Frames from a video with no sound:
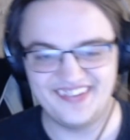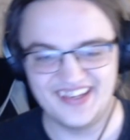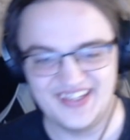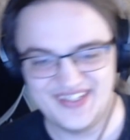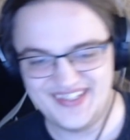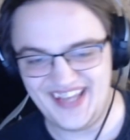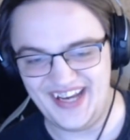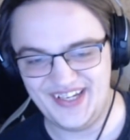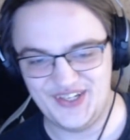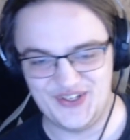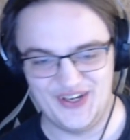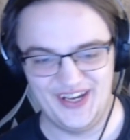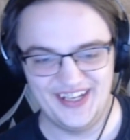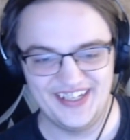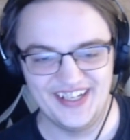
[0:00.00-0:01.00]

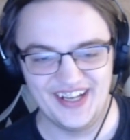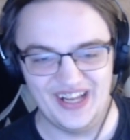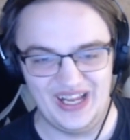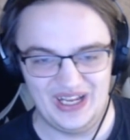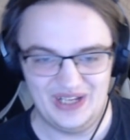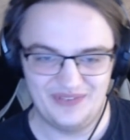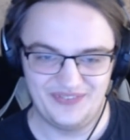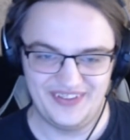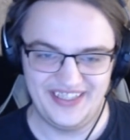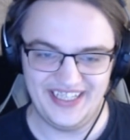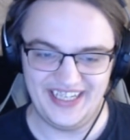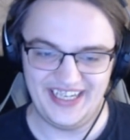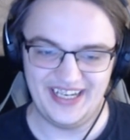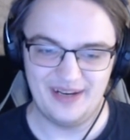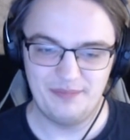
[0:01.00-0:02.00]
section of
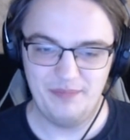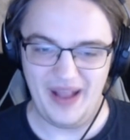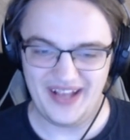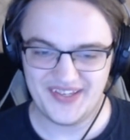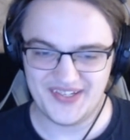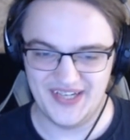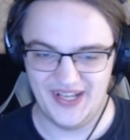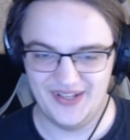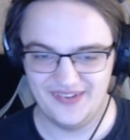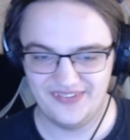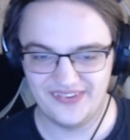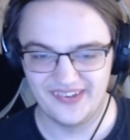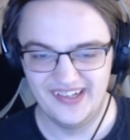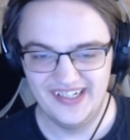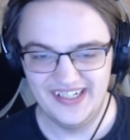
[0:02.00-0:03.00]
the patch
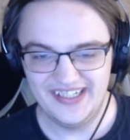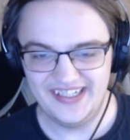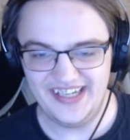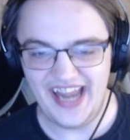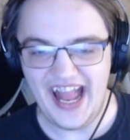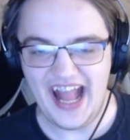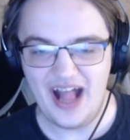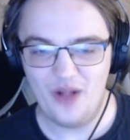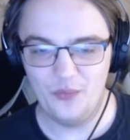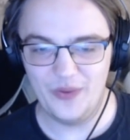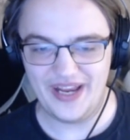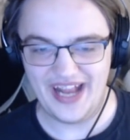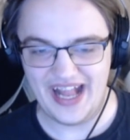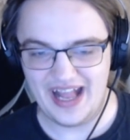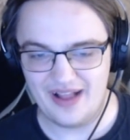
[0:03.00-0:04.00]
notes. Now
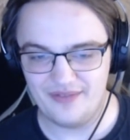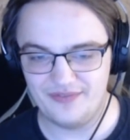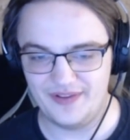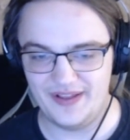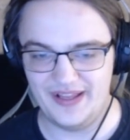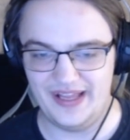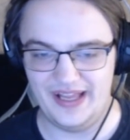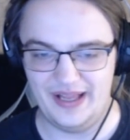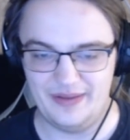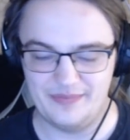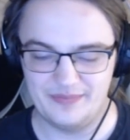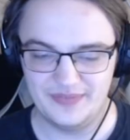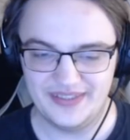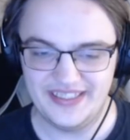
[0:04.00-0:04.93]
we have the